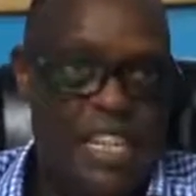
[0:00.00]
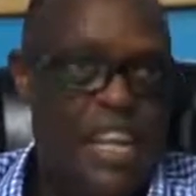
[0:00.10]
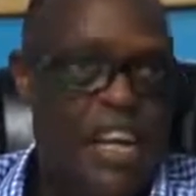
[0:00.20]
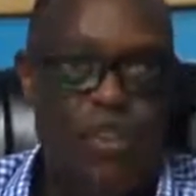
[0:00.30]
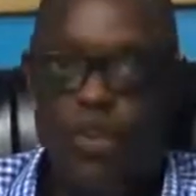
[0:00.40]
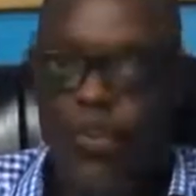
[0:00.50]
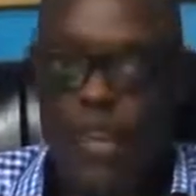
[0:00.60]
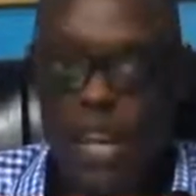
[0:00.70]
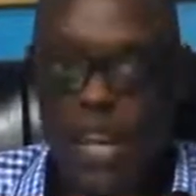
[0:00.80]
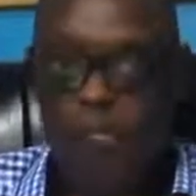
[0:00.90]
they can go
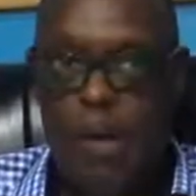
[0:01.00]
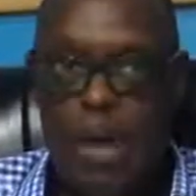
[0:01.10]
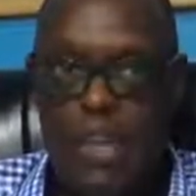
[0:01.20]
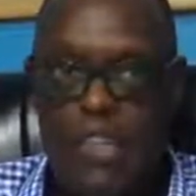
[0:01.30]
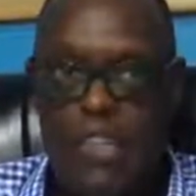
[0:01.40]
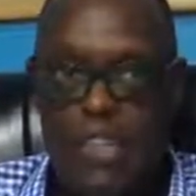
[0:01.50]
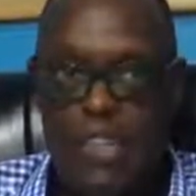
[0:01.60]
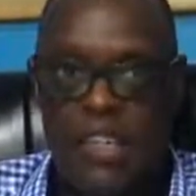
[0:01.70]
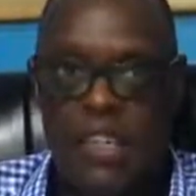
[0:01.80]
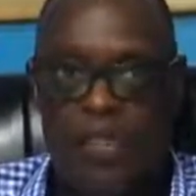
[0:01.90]
to any bank
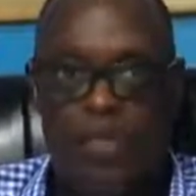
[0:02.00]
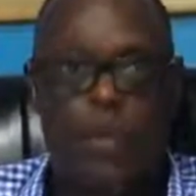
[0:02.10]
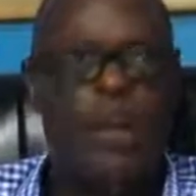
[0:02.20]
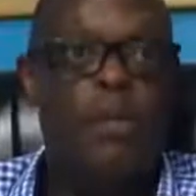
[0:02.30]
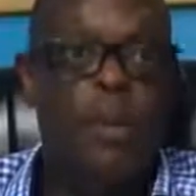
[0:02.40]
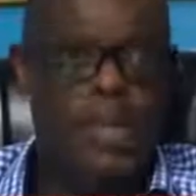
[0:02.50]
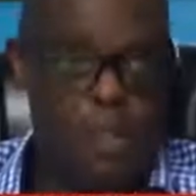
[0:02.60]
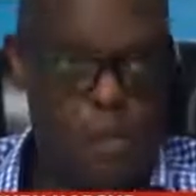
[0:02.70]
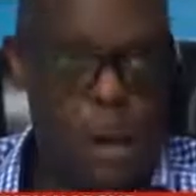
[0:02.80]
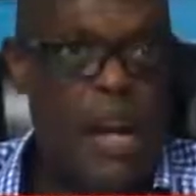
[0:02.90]
or
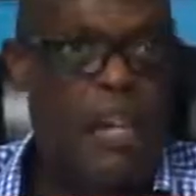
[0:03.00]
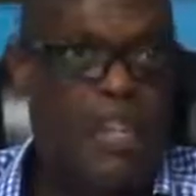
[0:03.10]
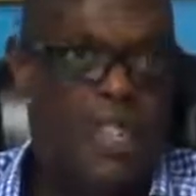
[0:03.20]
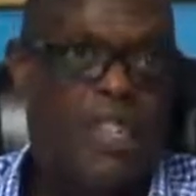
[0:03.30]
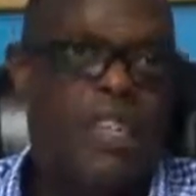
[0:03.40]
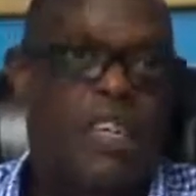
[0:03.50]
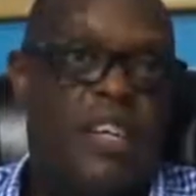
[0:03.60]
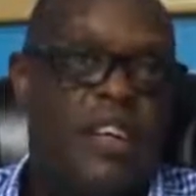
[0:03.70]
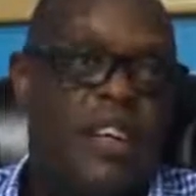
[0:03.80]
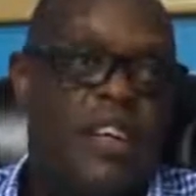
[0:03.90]
whatever bank
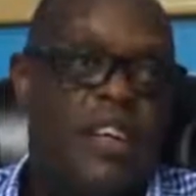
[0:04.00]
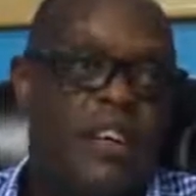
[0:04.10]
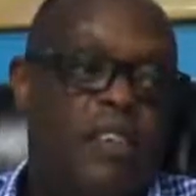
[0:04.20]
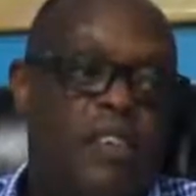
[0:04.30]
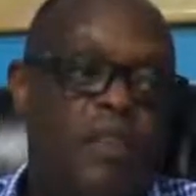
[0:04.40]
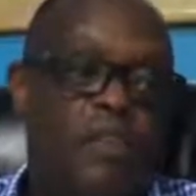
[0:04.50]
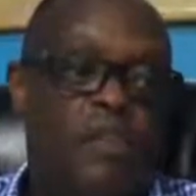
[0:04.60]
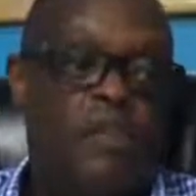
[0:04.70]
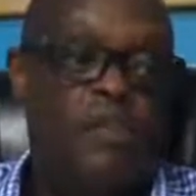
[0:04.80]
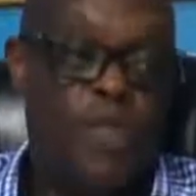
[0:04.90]

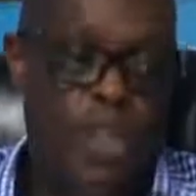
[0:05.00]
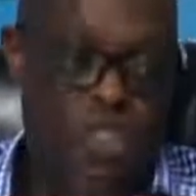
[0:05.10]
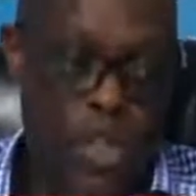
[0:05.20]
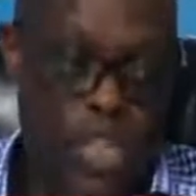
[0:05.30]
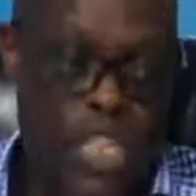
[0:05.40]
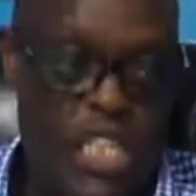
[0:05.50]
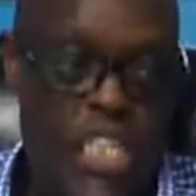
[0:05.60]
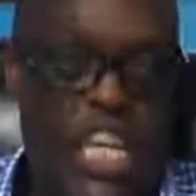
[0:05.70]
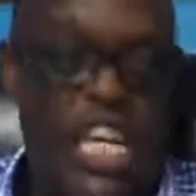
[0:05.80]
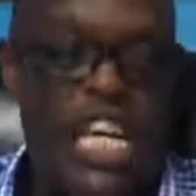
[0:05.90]
of their choice.